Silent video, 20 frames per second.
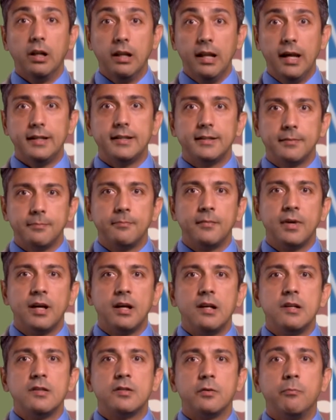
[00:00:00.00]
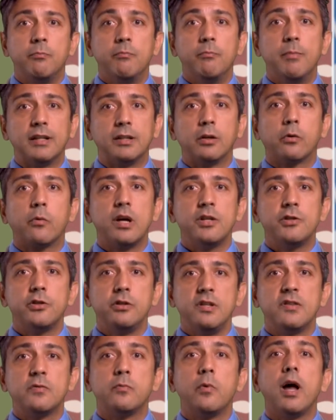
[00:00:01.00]
lit. So, but the
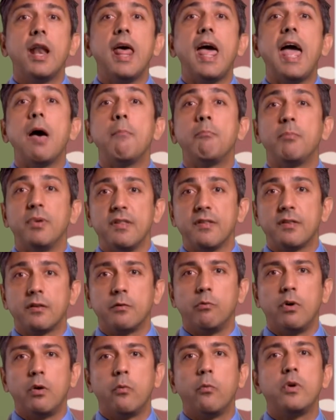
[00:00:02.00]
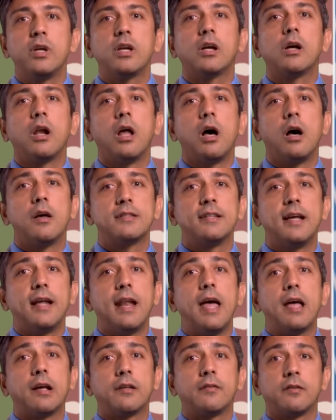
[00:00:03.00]
question is, what happens when we close
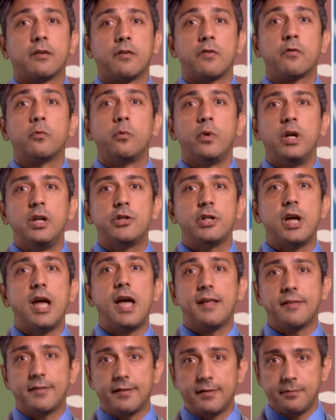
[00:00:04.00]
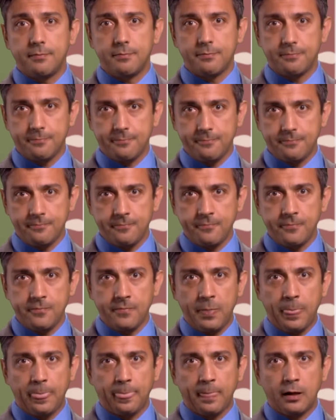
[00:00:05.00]
that extra switch S
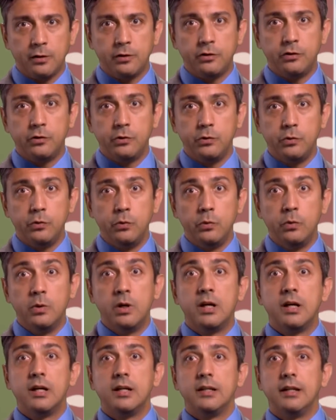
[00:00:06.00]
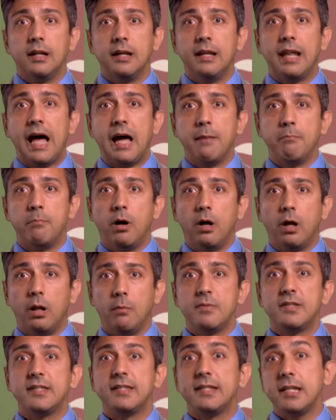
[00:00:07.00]
to the light
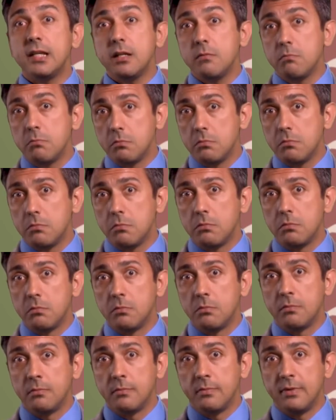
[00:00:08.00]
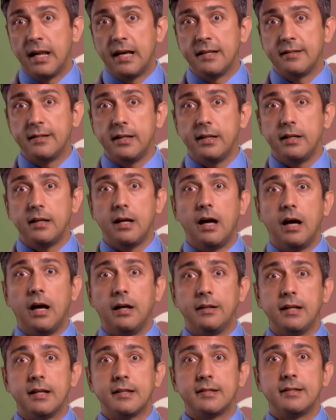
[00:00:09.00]
bulb C? Does it
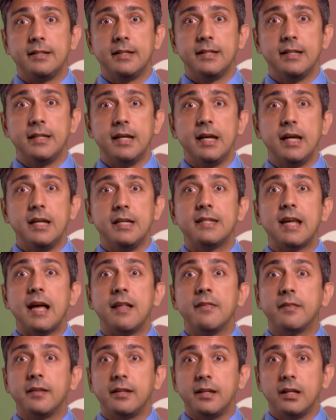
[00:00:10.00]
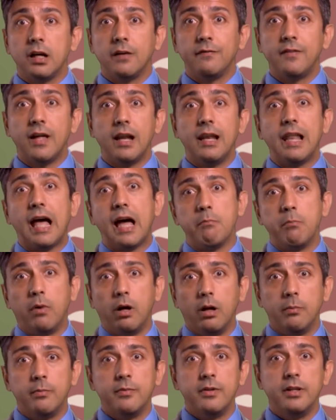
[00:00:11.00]
uh, does the intensity of that light
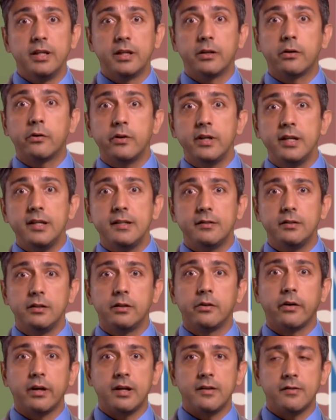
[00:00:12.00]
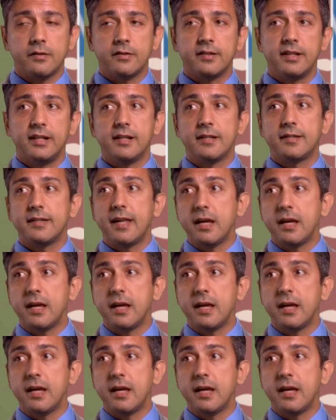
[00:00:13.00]
bulb increase, decrease, or stay the